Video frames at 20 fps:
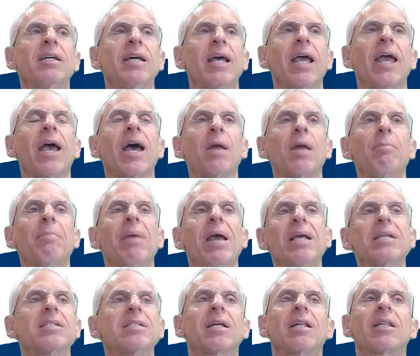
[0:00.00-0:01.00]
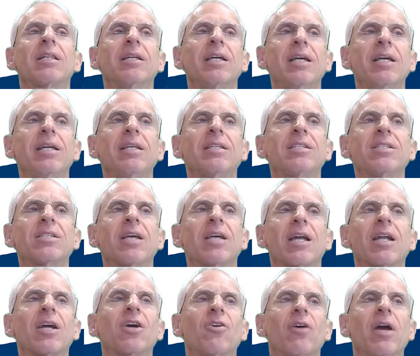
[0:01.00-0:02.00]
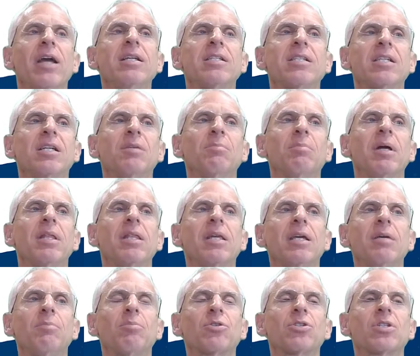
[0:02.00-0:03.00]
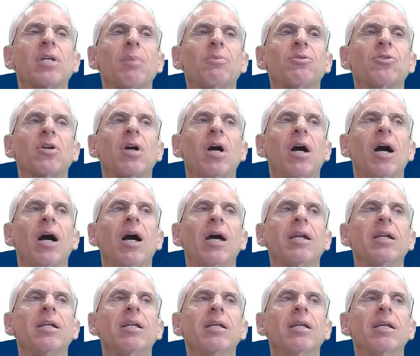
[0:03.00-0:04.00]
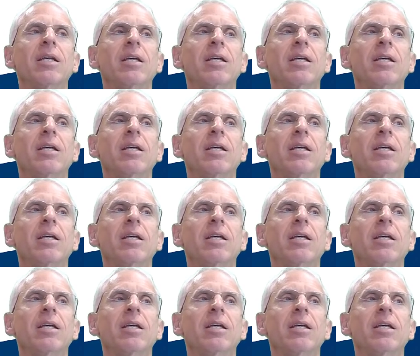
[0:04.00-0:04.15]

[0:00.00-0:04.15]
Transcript: and basically this is kind of crazy, but the perceptron